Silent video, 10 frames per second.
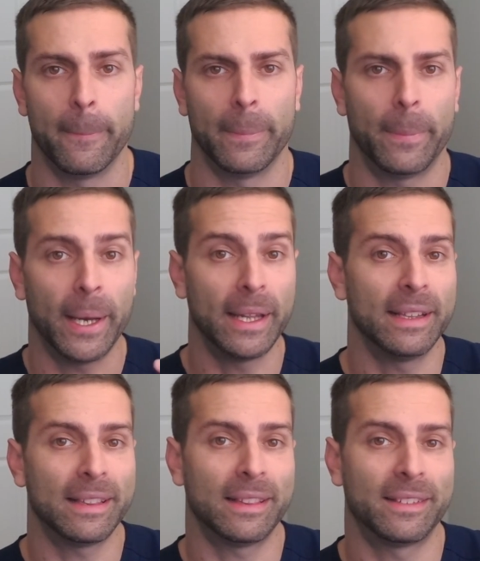
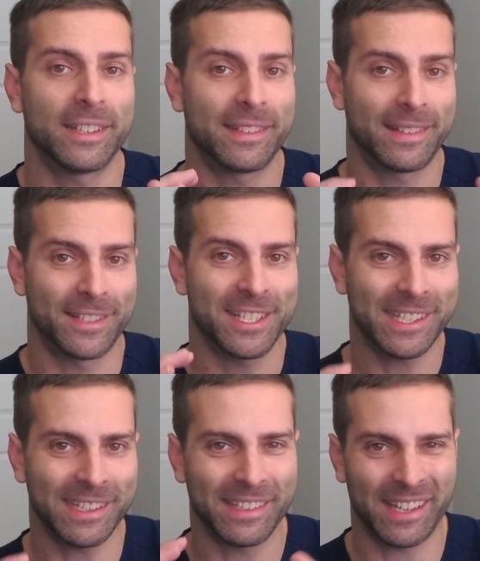But just
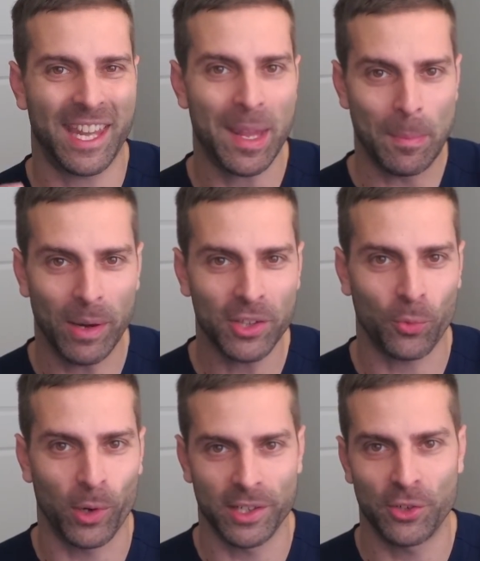just as key
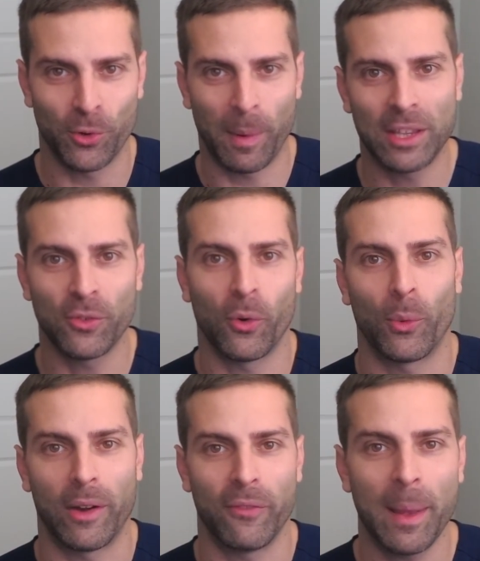buzzword to remind you what
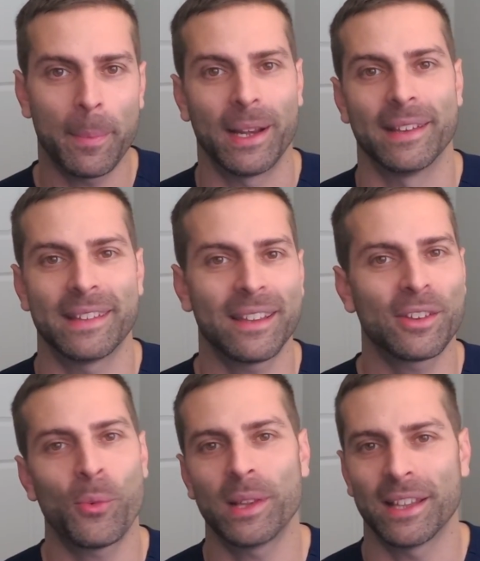rifampin is, that's
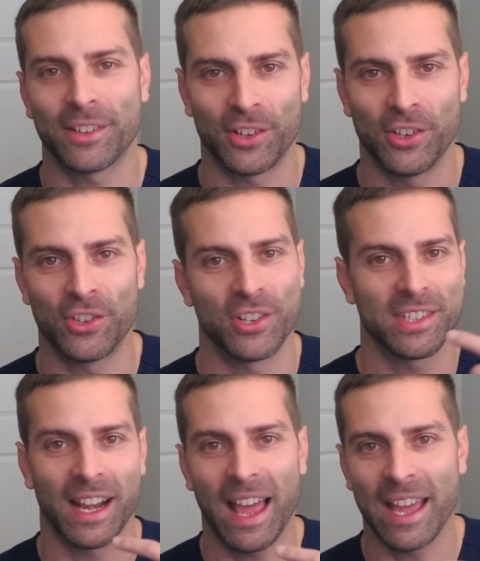the one that turns your
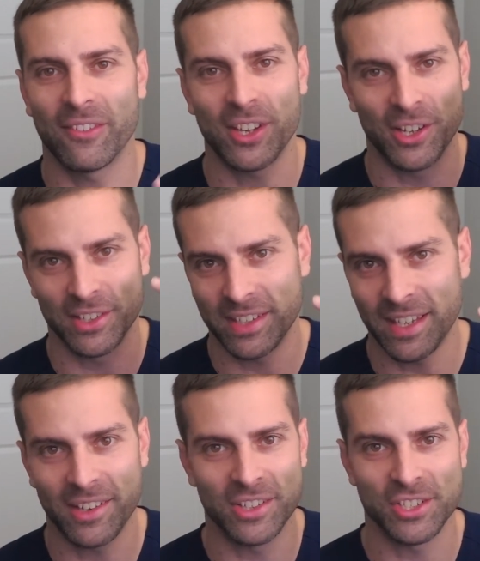saliva, your
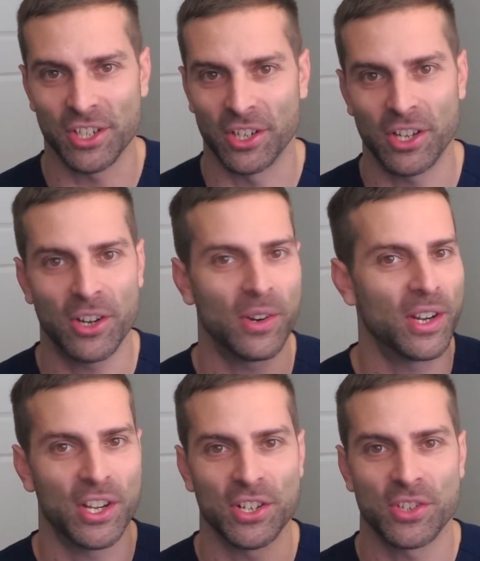tears, your
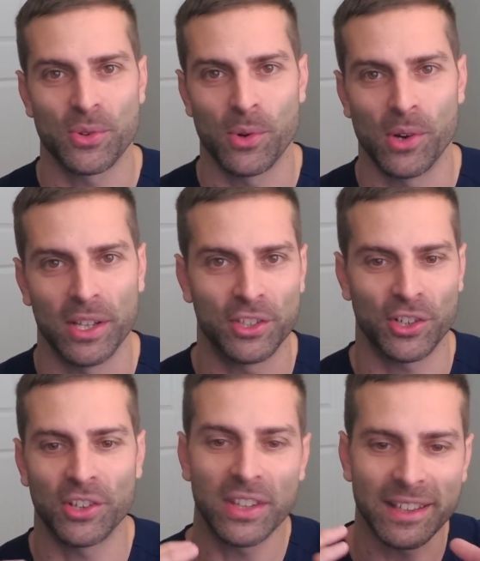urine, your stool, it
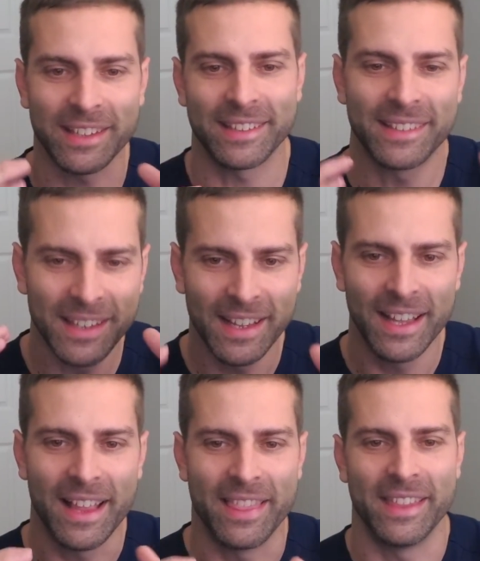turns it this
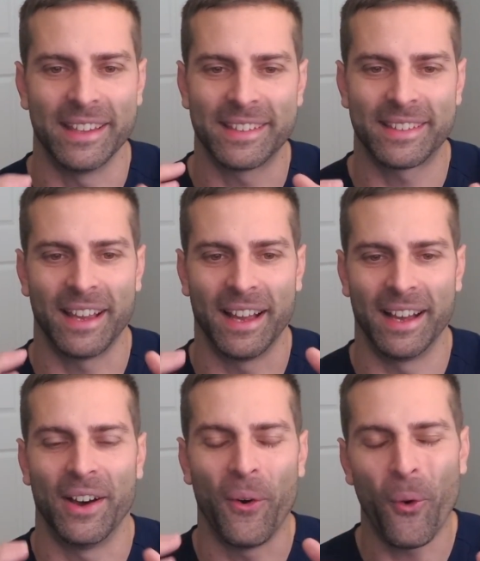this
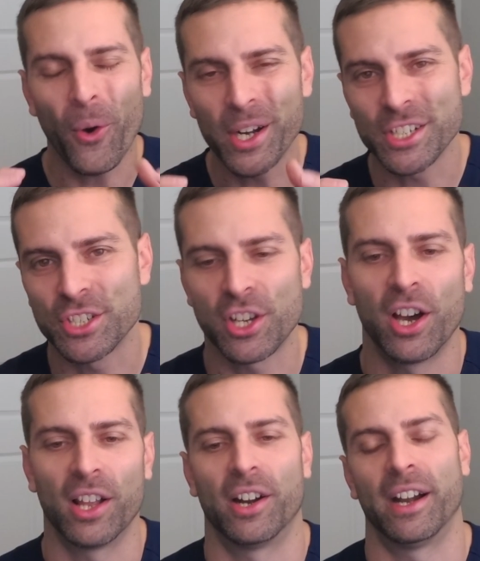uh, orange
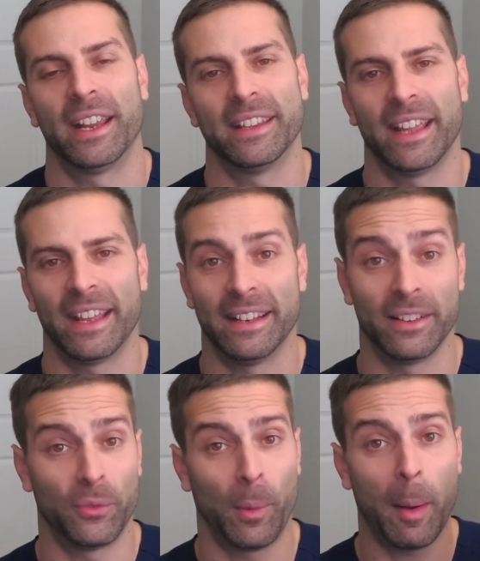color. And,
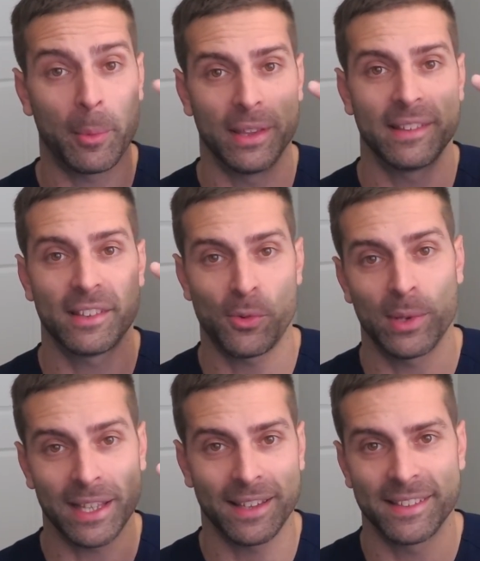and remember, this is the
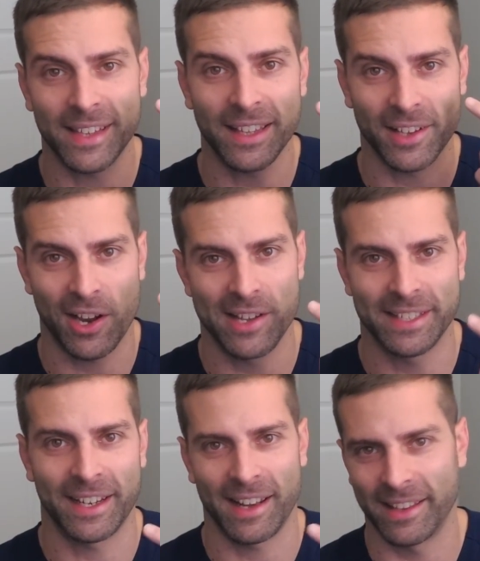one that can stain the
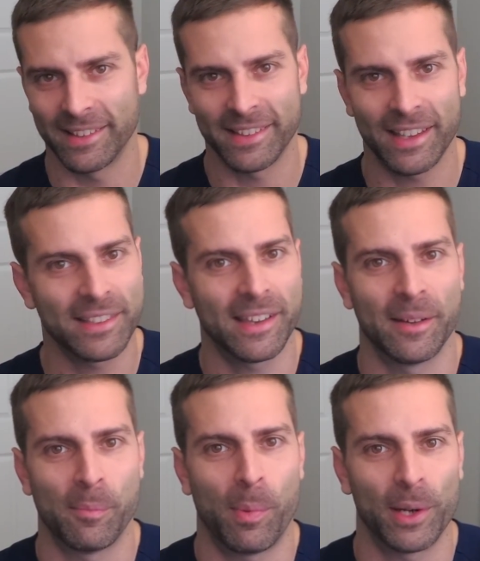contact lenses. That's
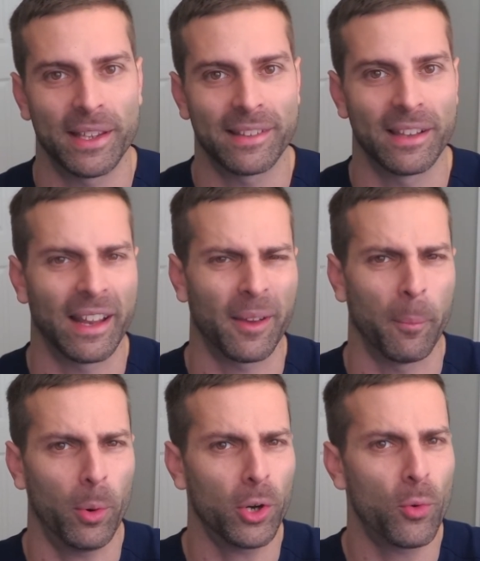the part that's a, like a
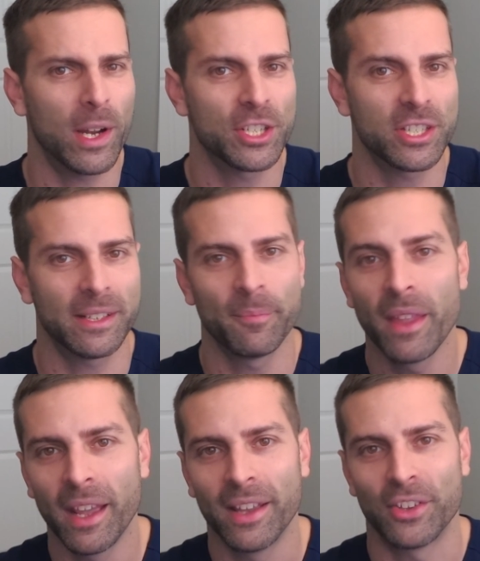board question.
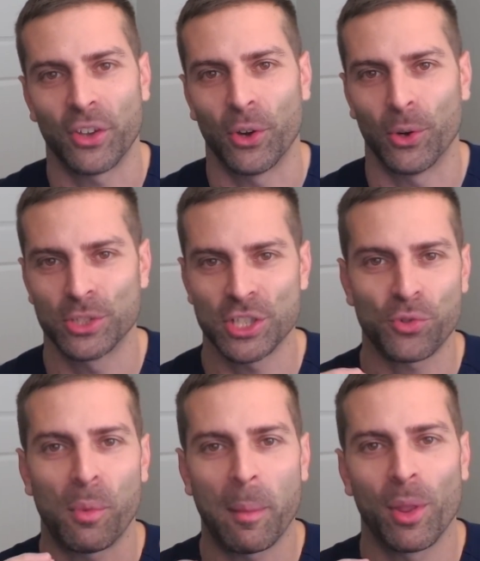So just
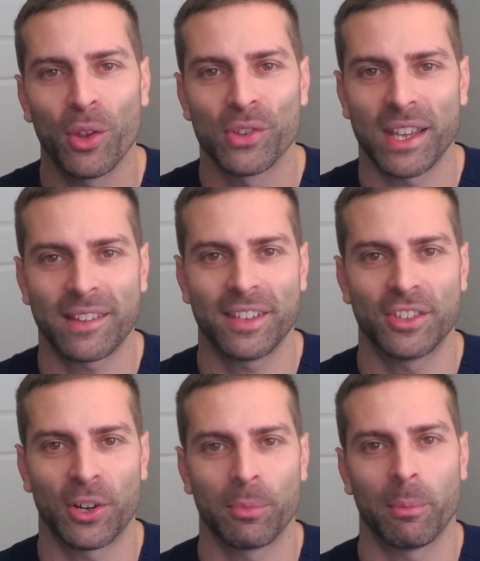remember those sexy
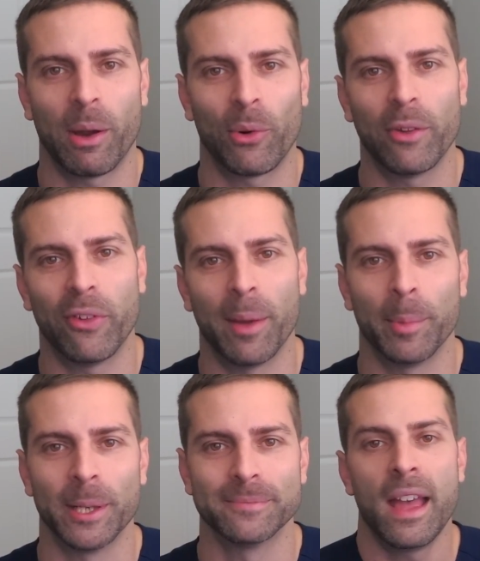terms about
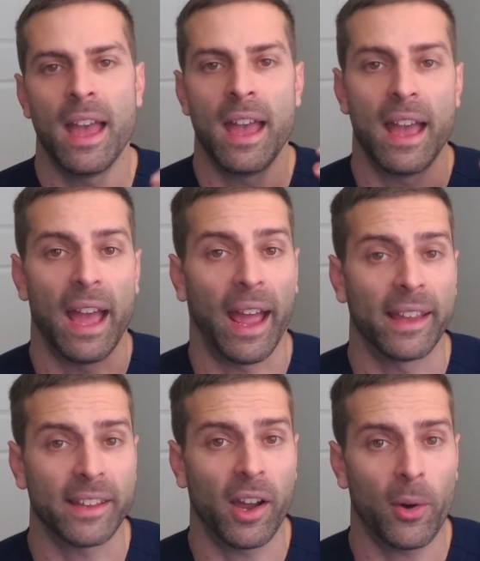rifampin.
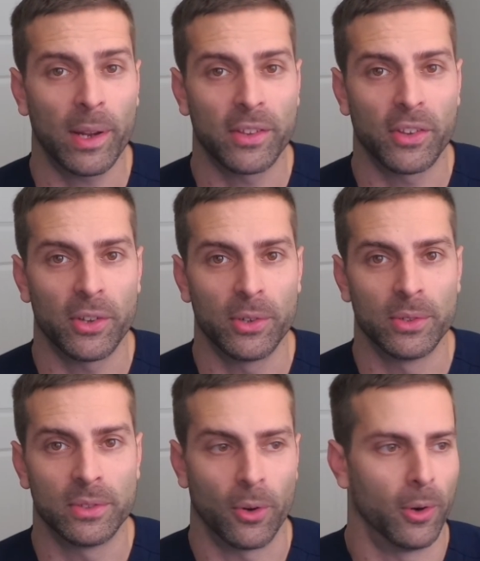As I always do,
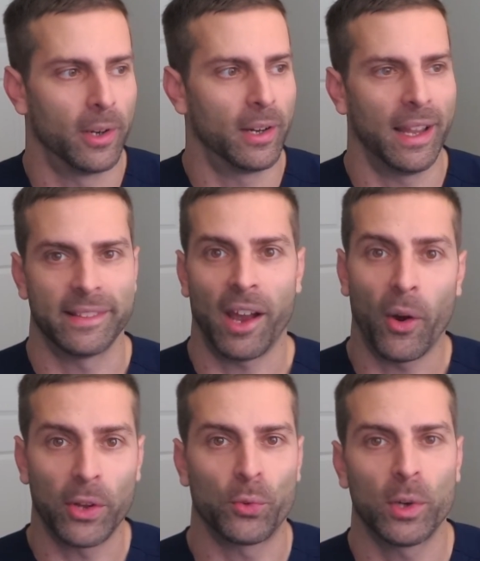or as I
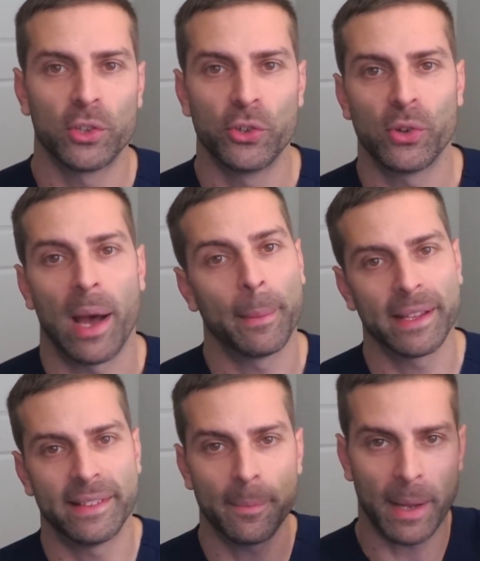always will do, I'm going
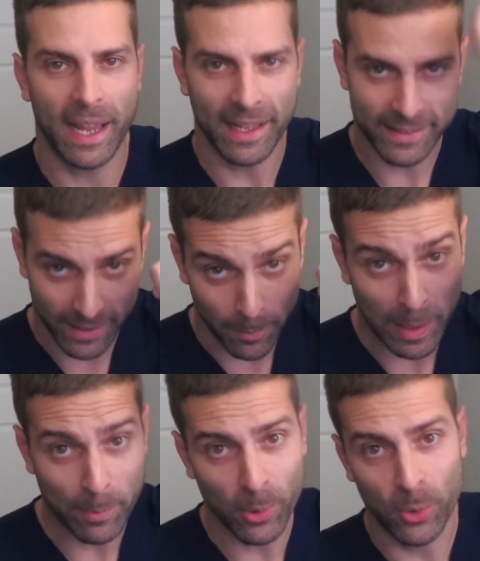to tip my hat to the
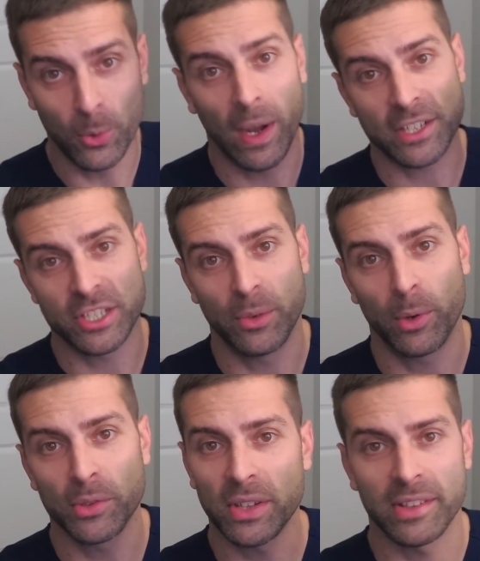people who actually
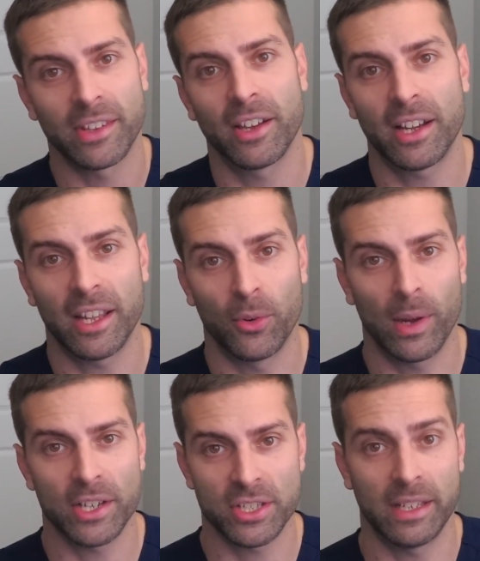wrote this study and who
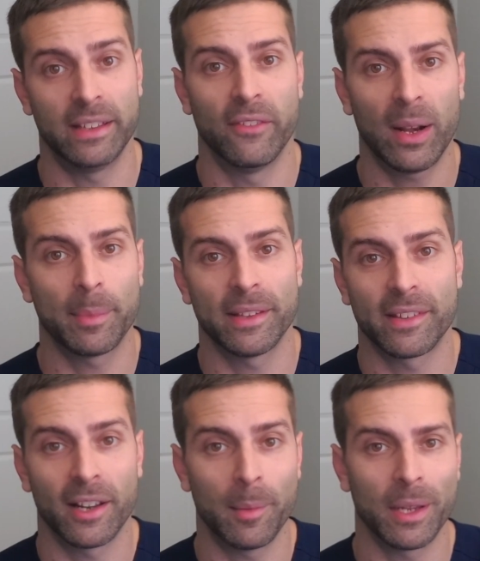actually developed the
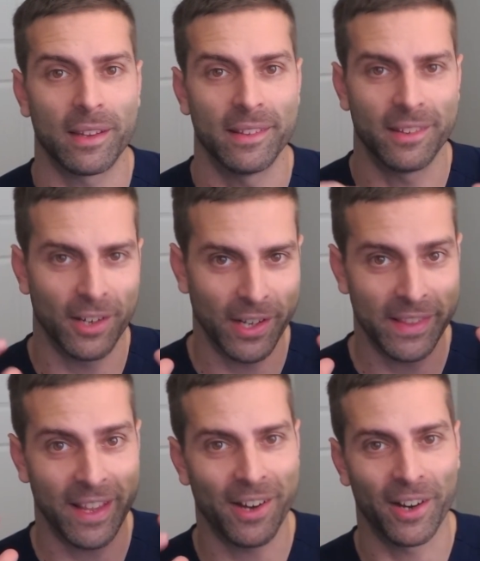study because they
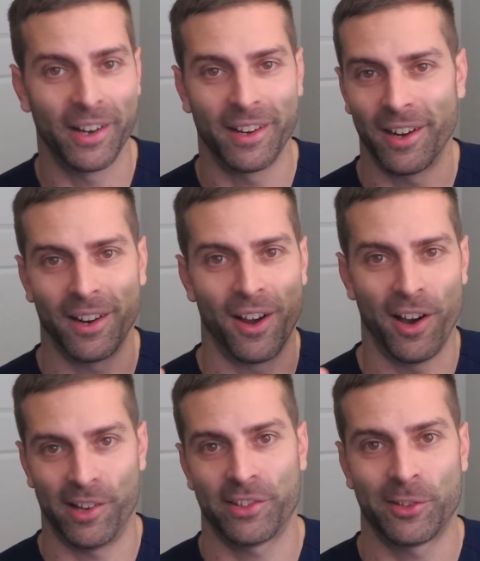they are
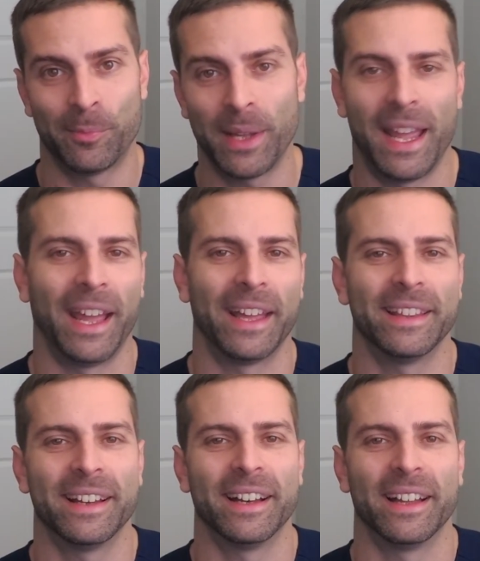awesome,
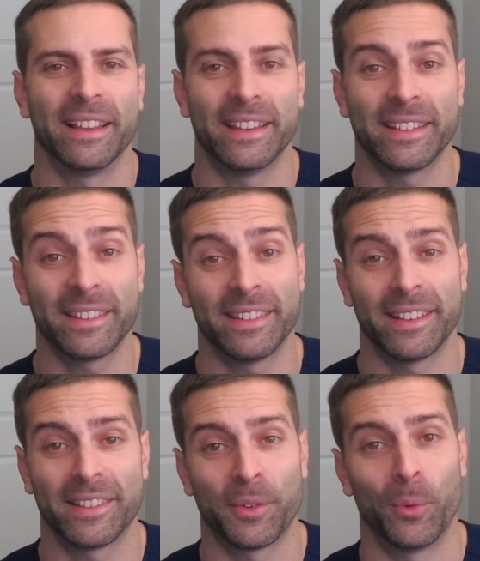and uh, this is
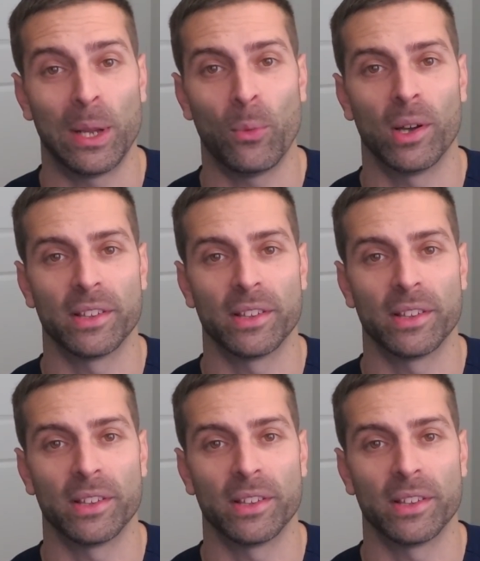this is a really well